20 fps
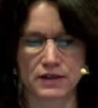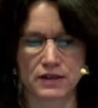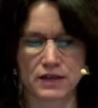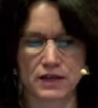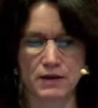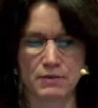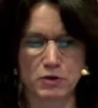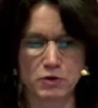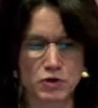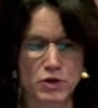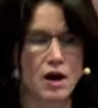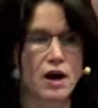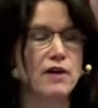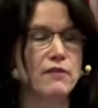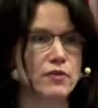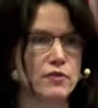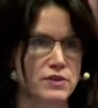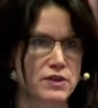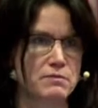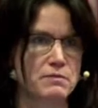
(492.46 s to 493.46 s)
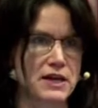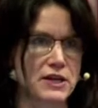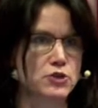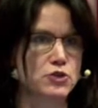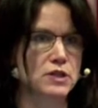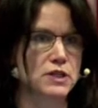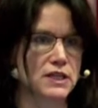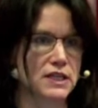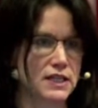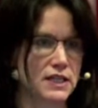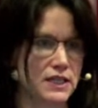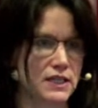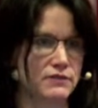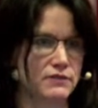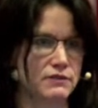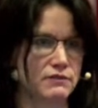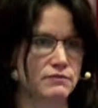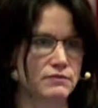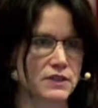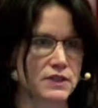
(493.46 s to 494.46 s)
About half of them actually leave.
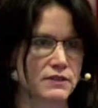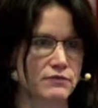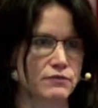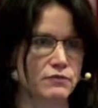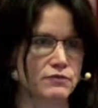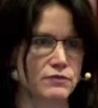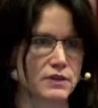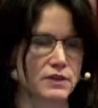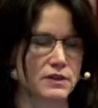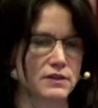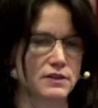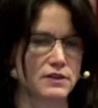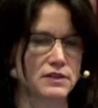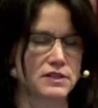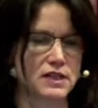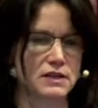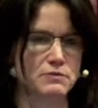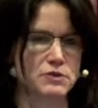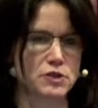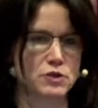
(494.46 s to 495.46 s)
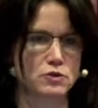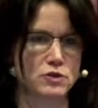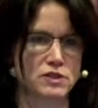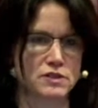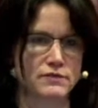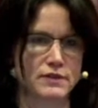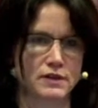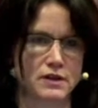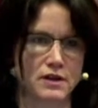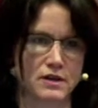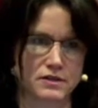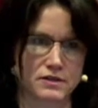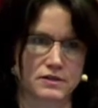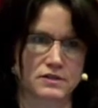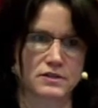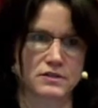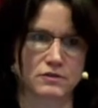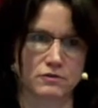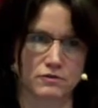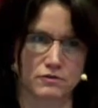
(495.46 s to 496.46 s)
If the same students were
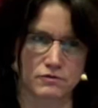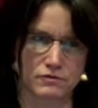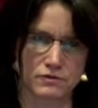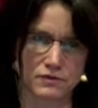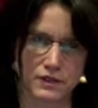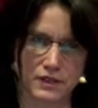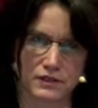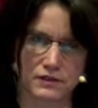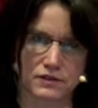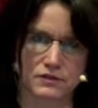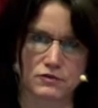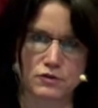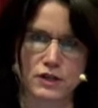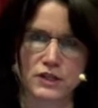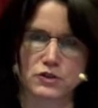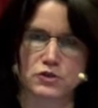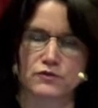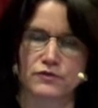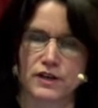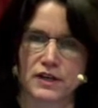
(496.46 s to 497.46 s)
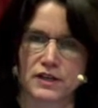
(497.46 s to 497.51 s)
asked, or they tried to